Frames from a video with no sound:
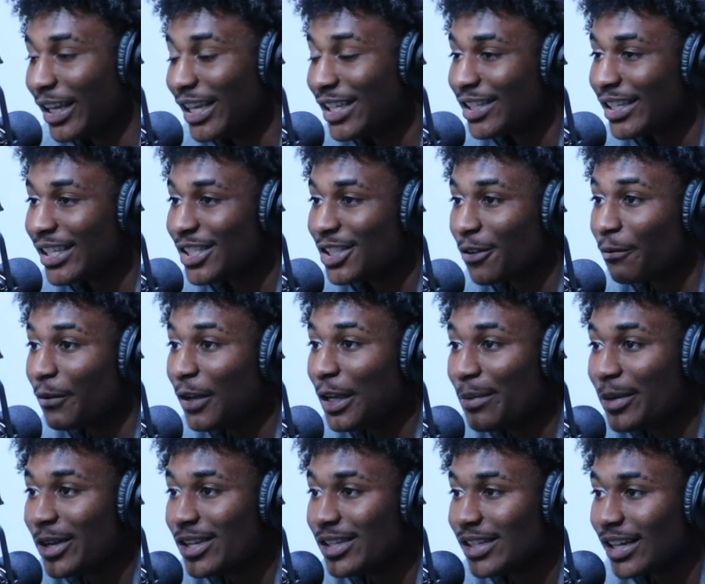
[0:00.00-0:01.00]
It's it's the
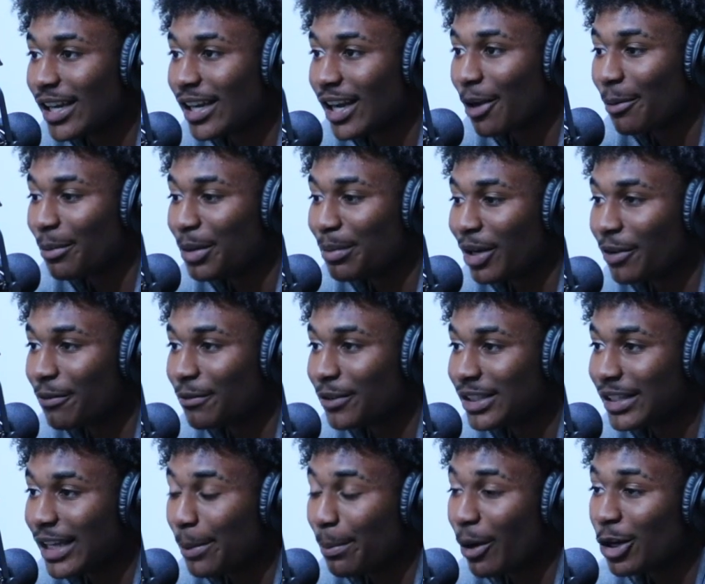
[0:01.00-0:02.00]
females that got me my
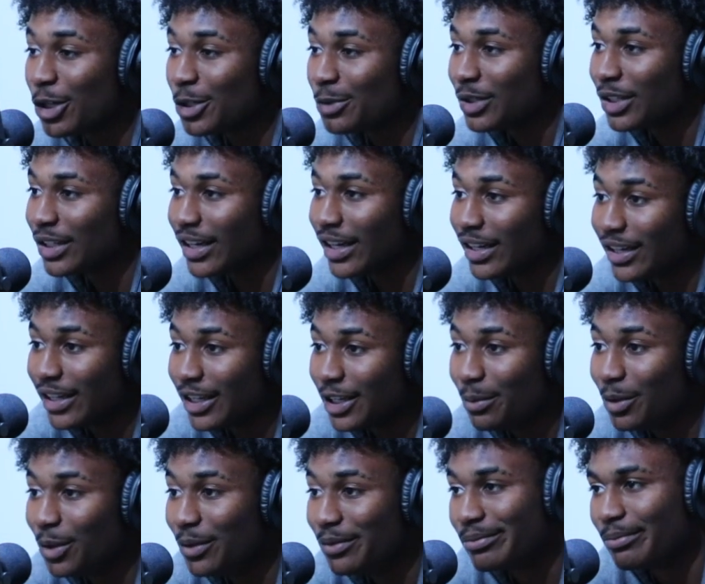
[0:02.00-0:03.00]
fan. They post me and they
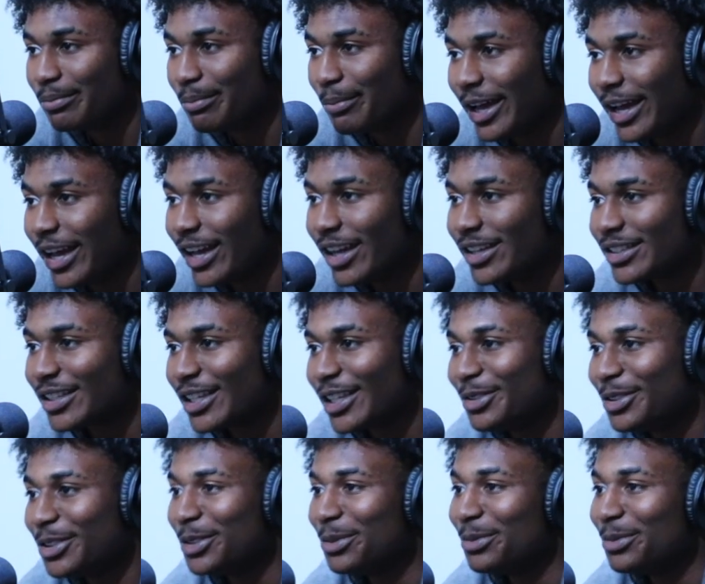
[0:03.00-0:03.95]
nigga be mad type shit.